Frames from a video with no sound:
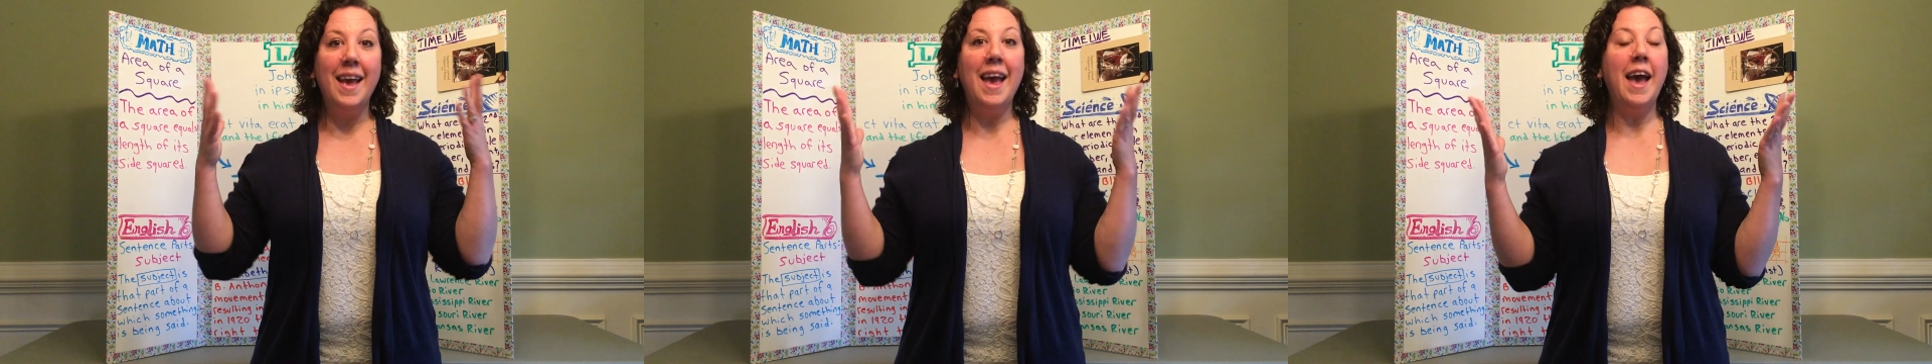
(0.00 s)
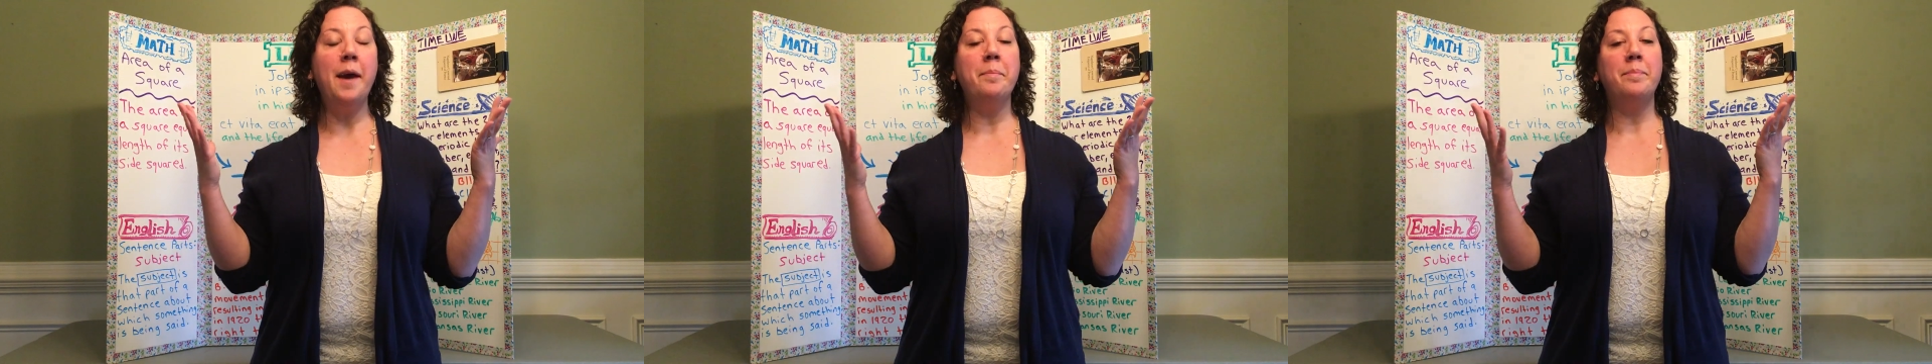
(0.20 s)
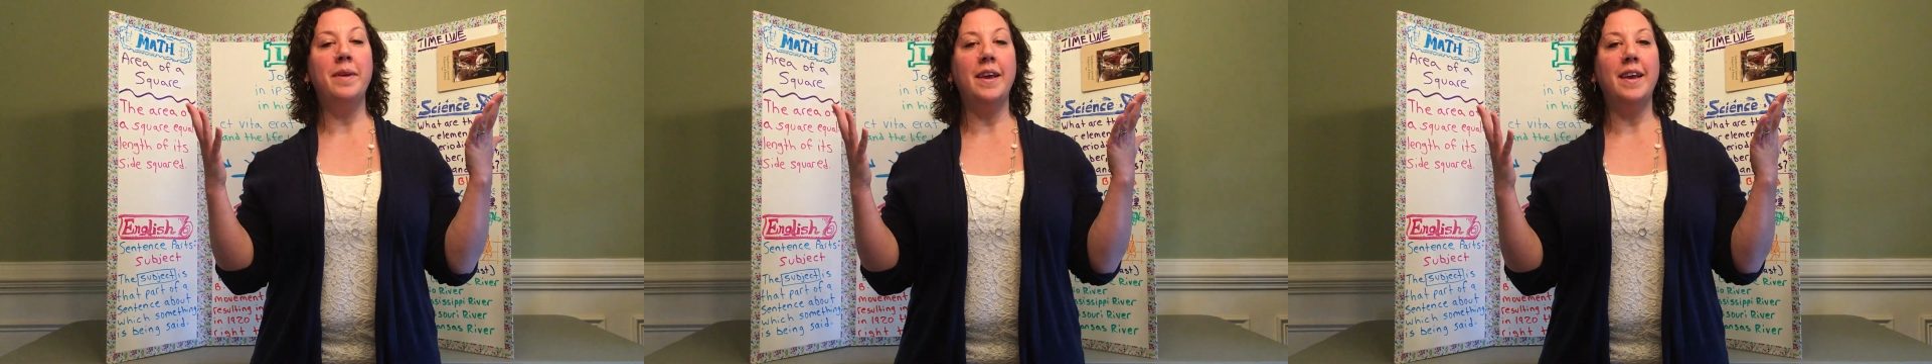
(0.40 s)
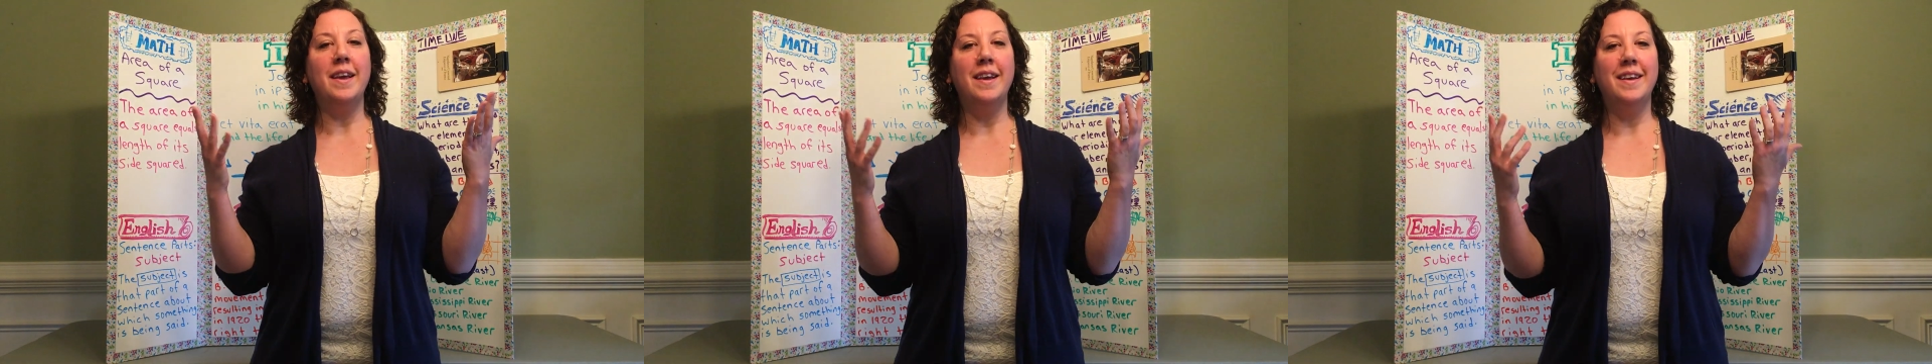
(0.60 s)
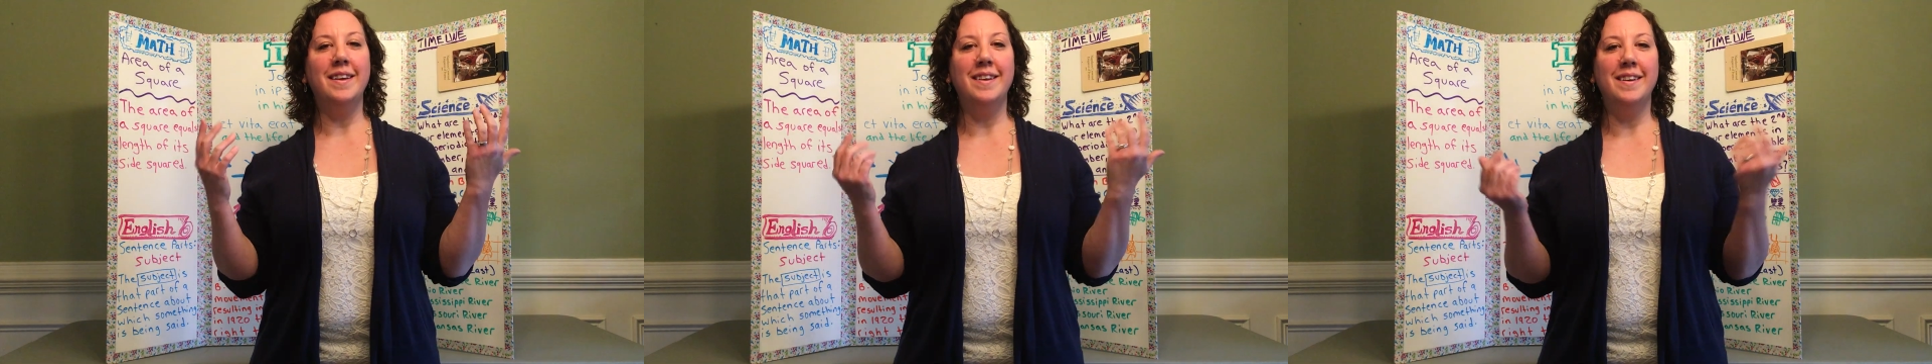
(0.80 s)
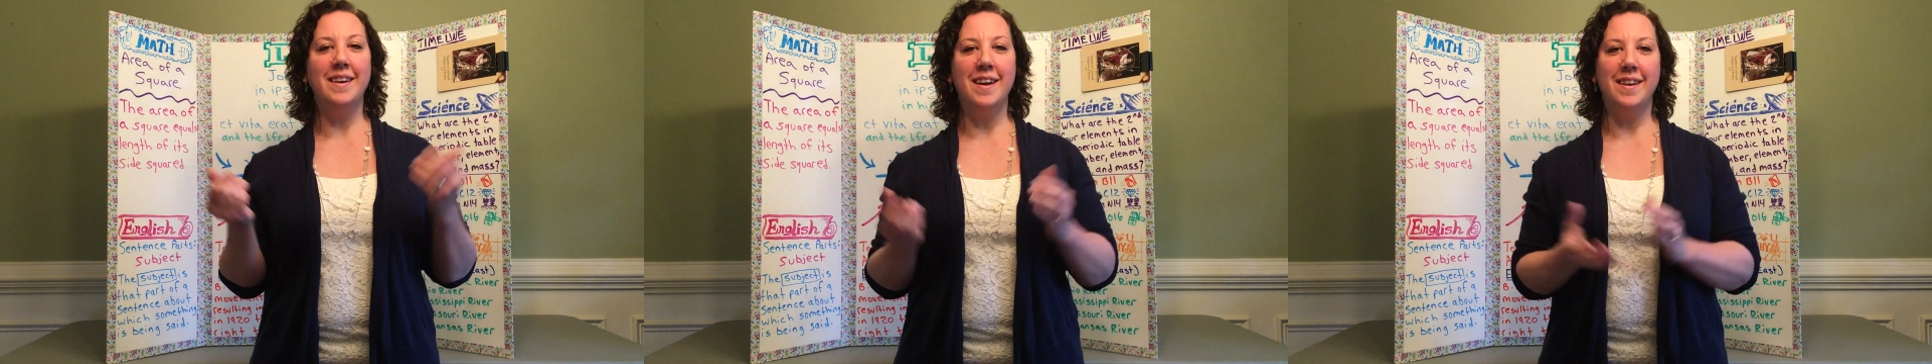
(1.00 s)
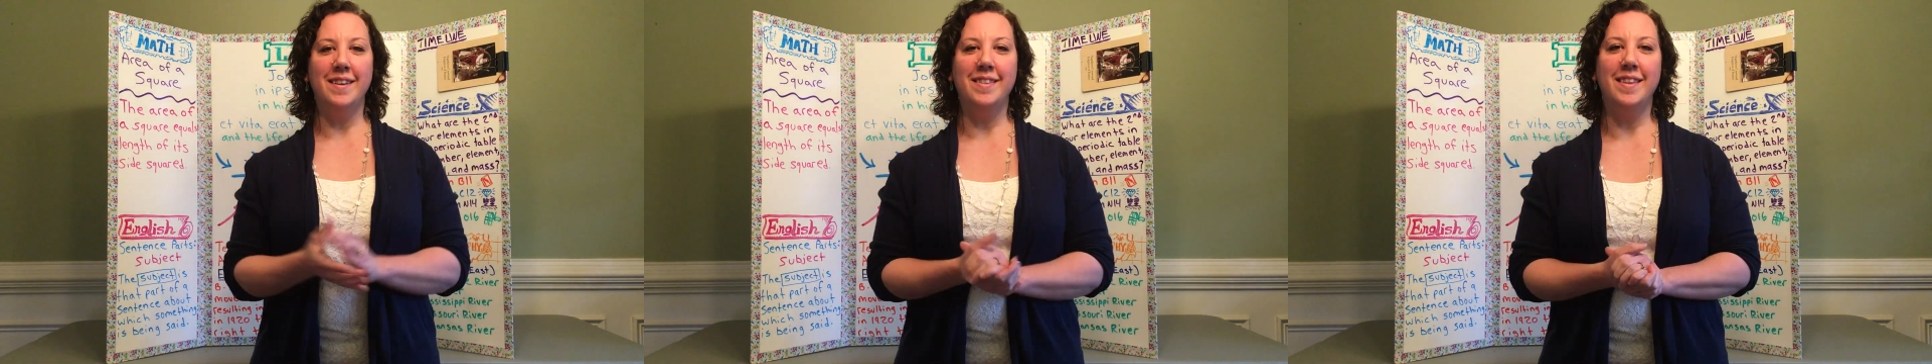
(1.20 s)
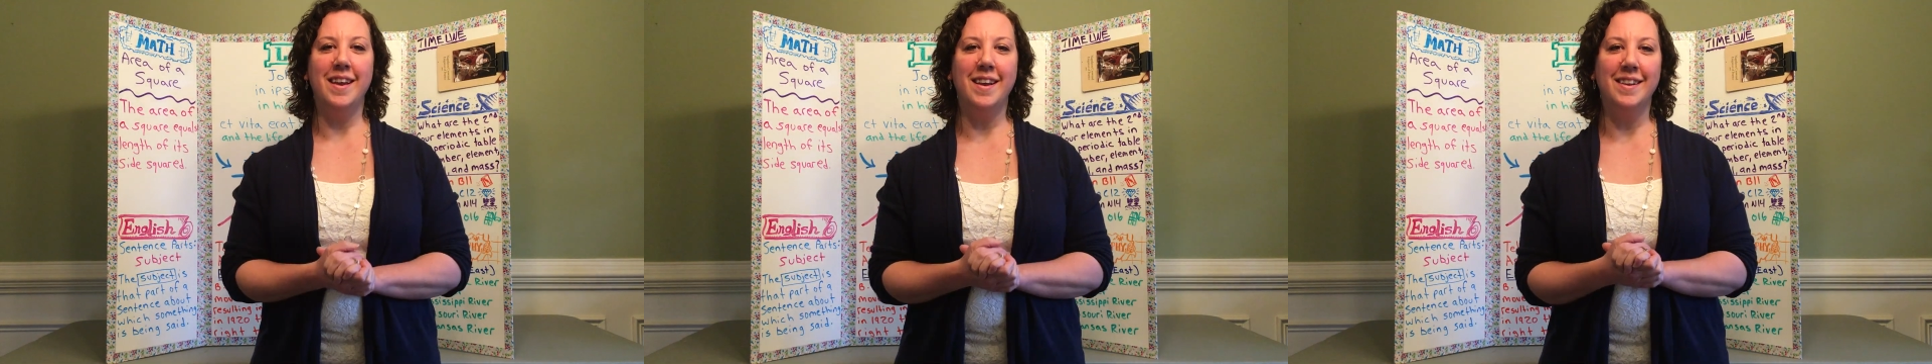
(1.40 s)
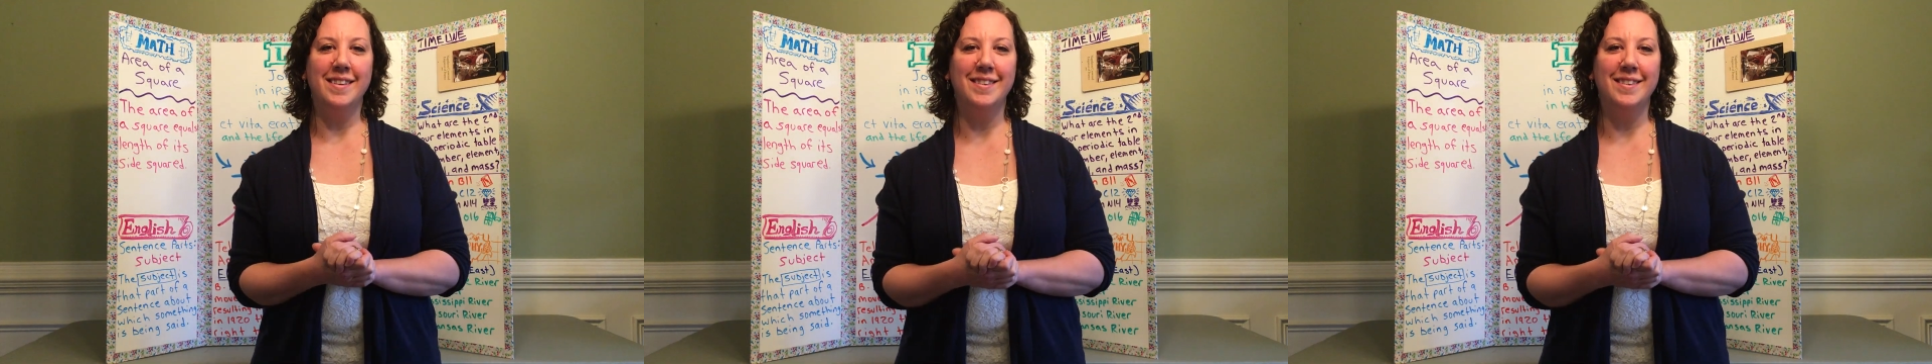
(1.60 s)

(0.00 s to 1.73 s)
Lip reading: happy kind of thing.